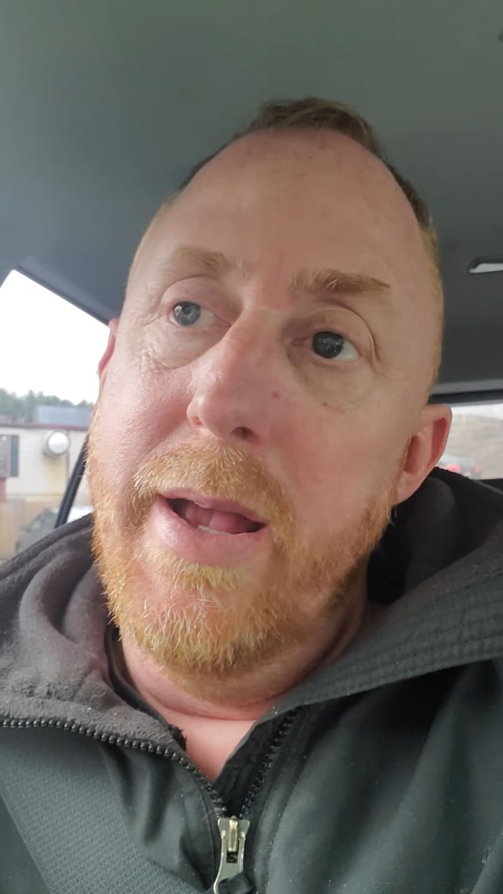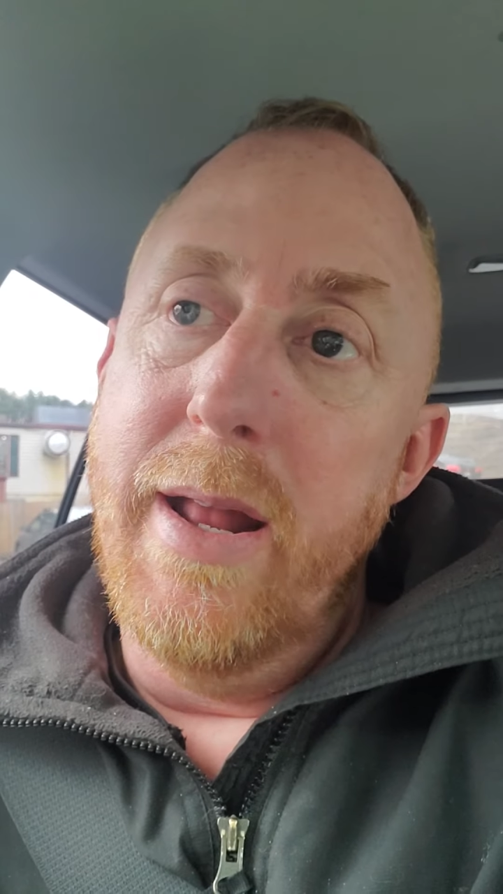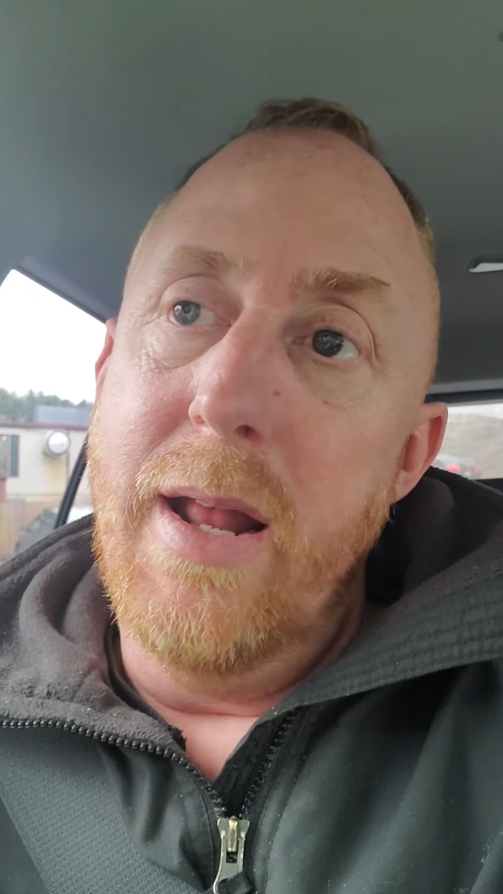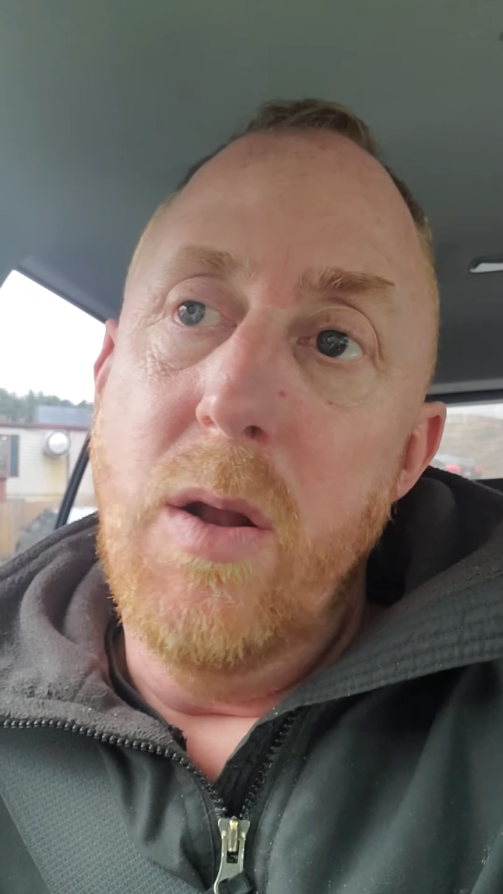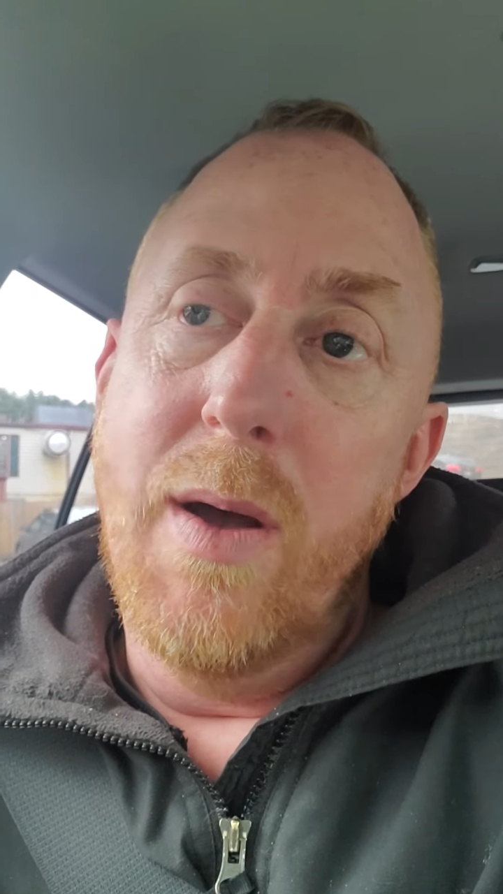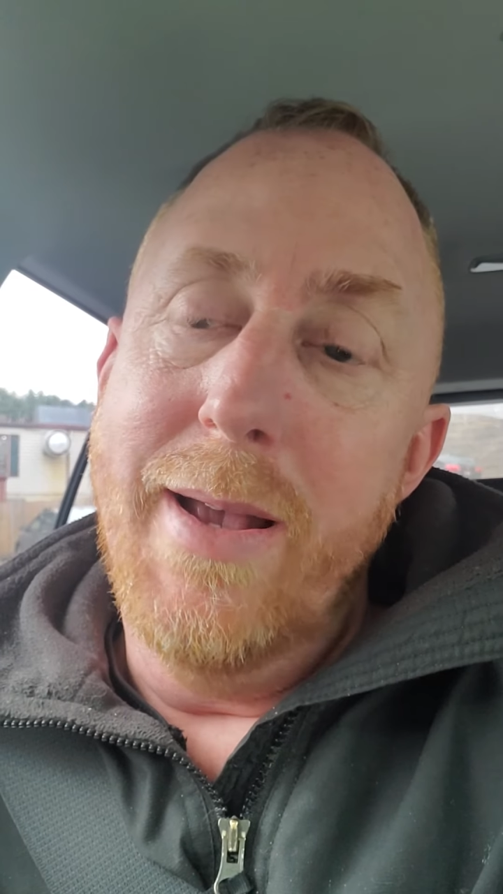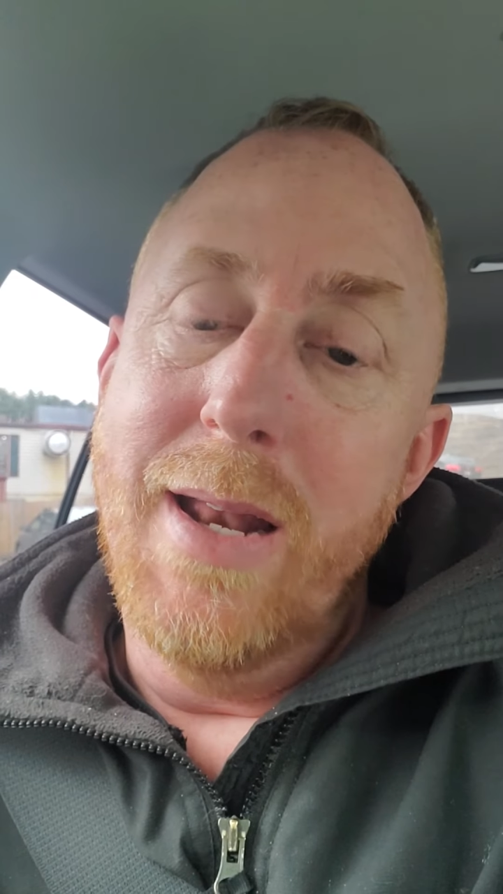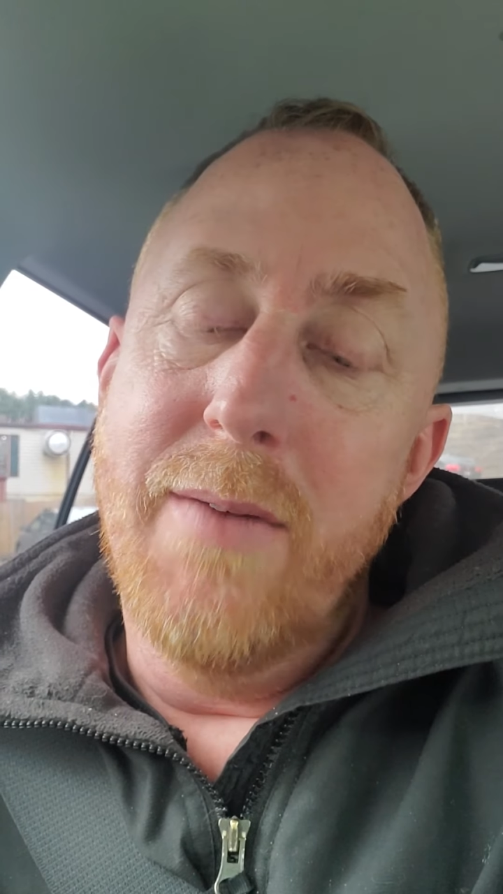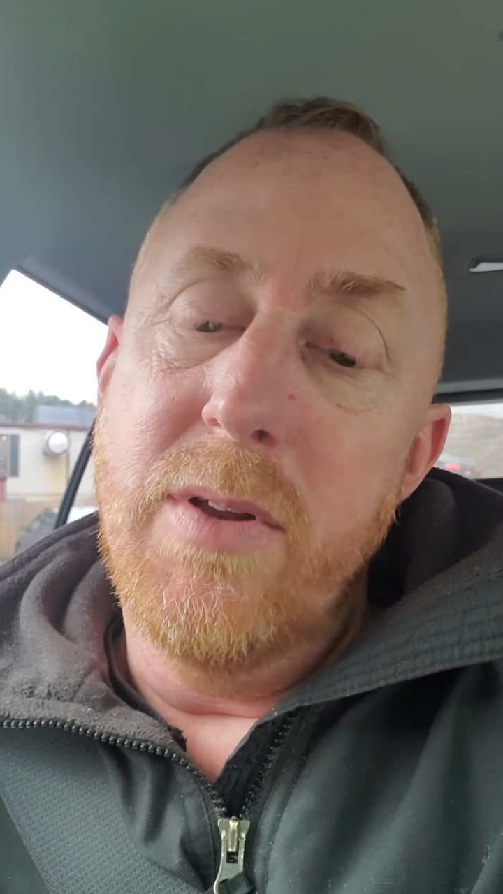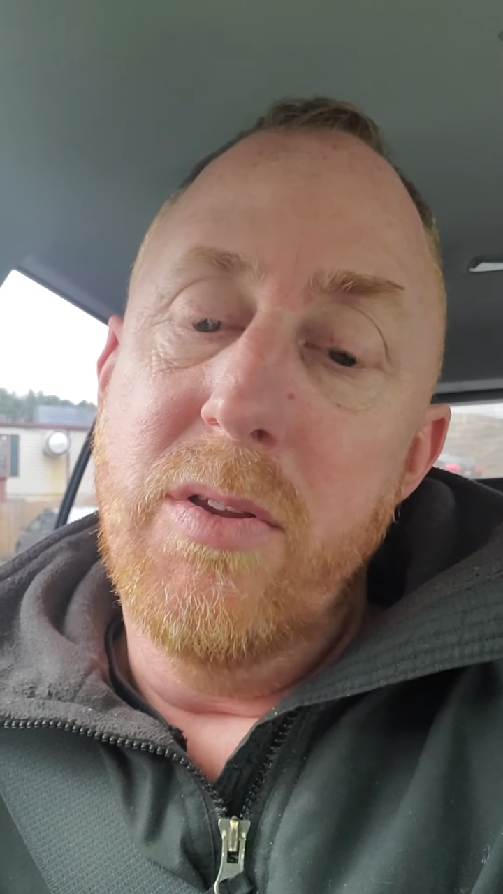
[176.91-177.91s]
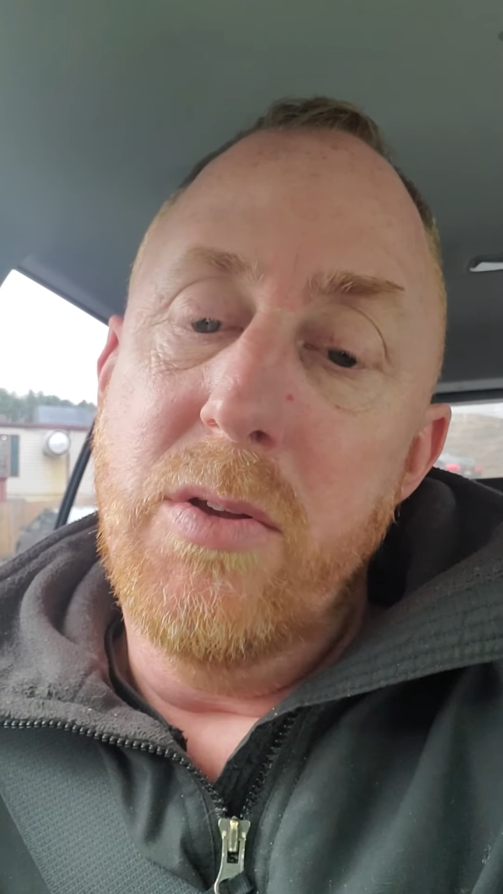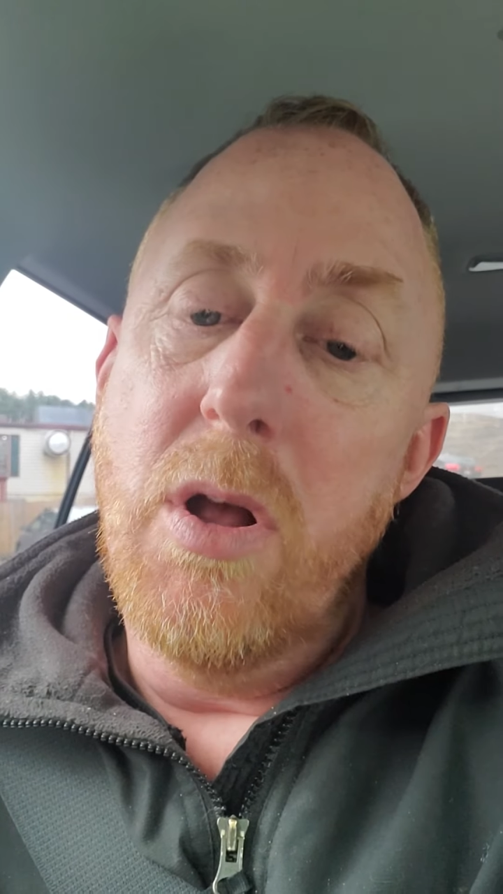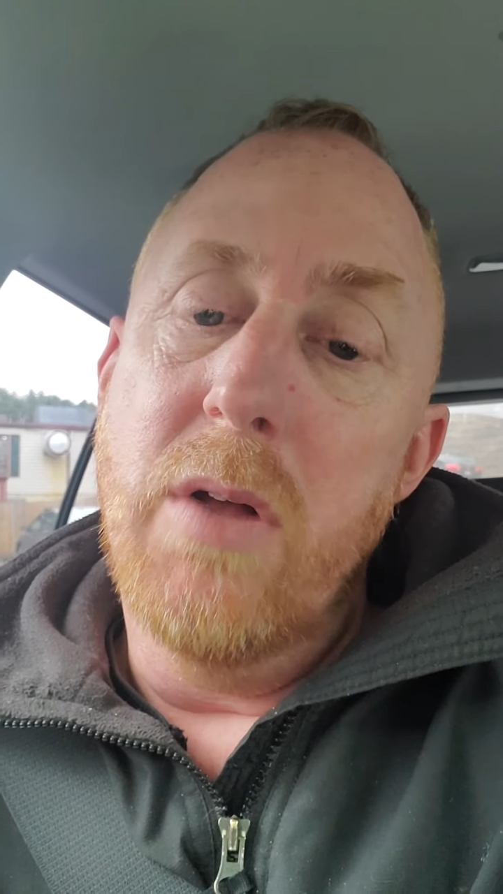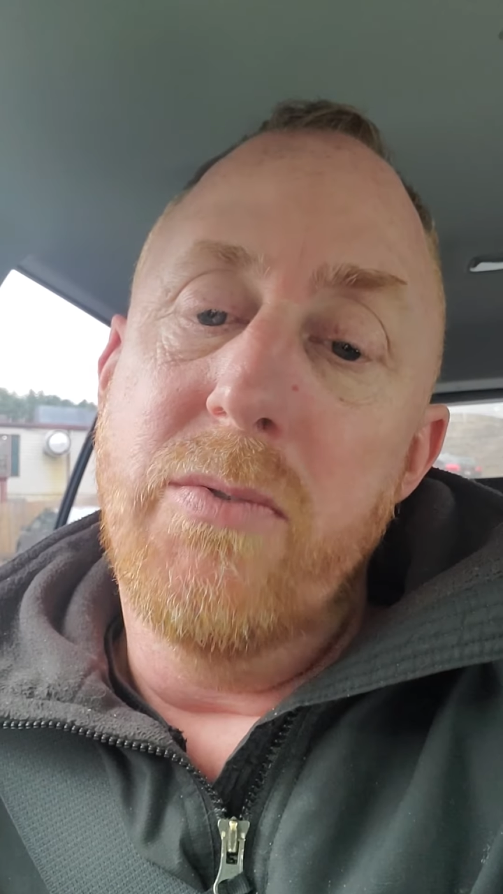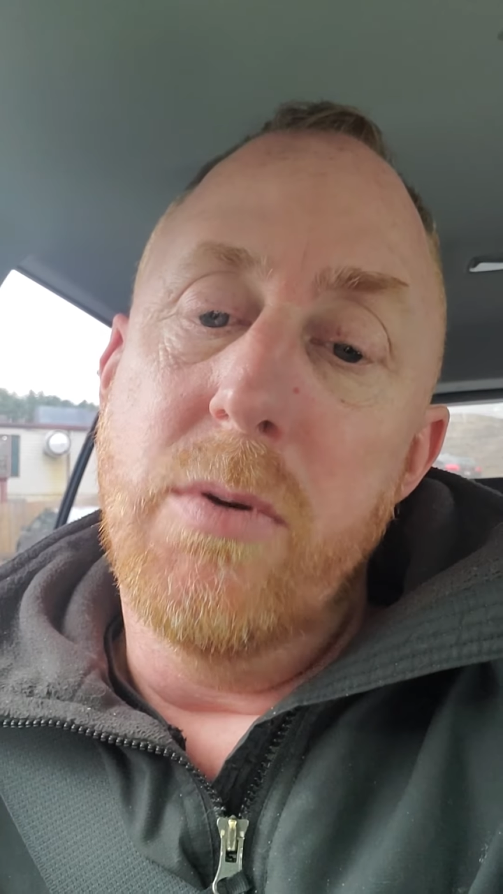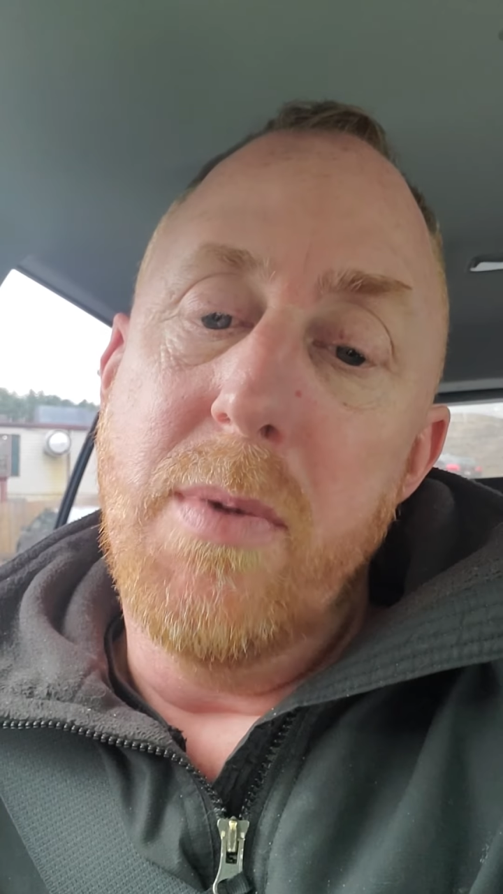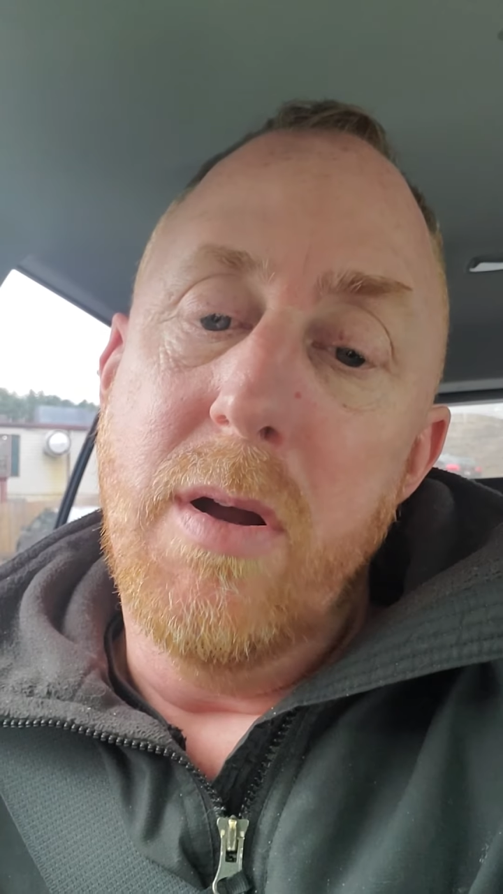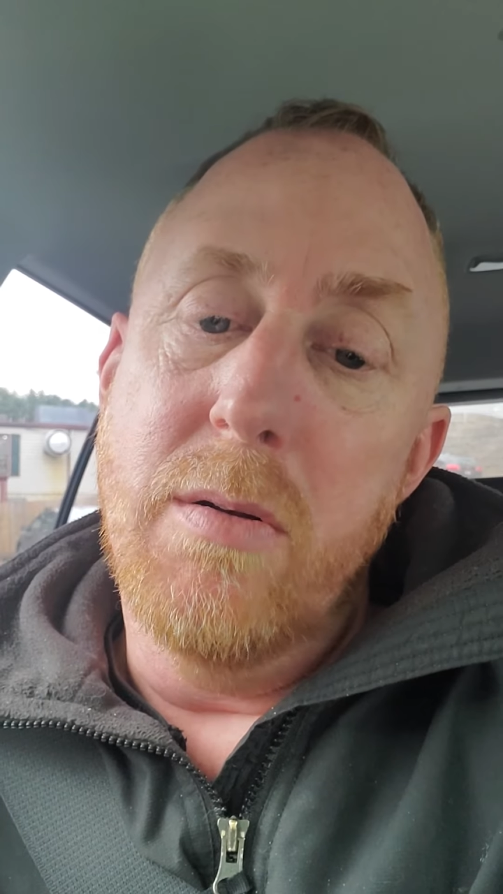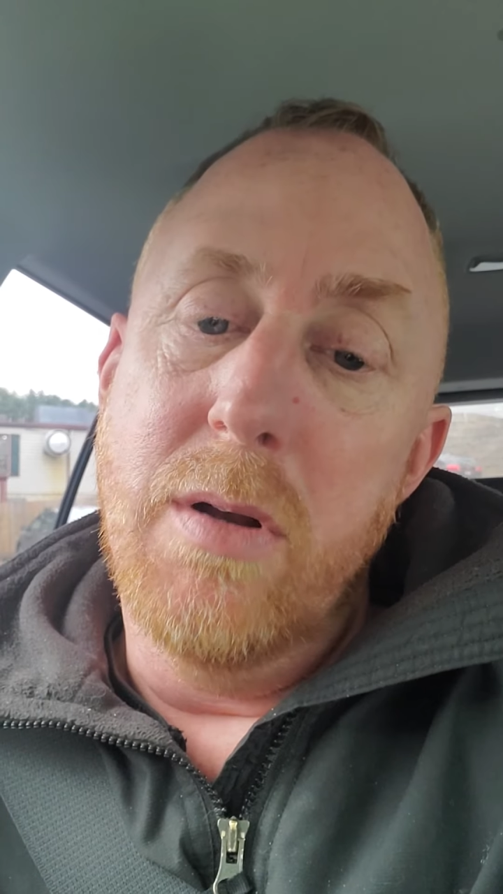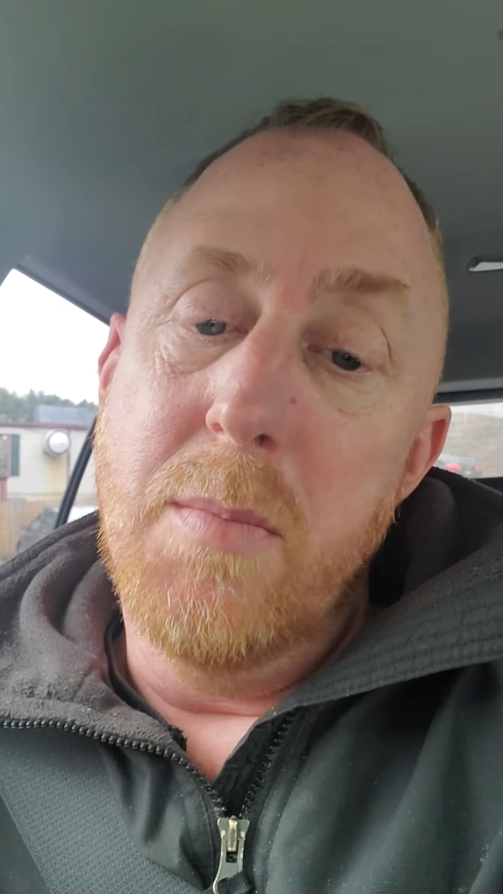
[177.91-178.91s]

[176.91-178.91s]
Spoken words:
And I know I can have it installed for about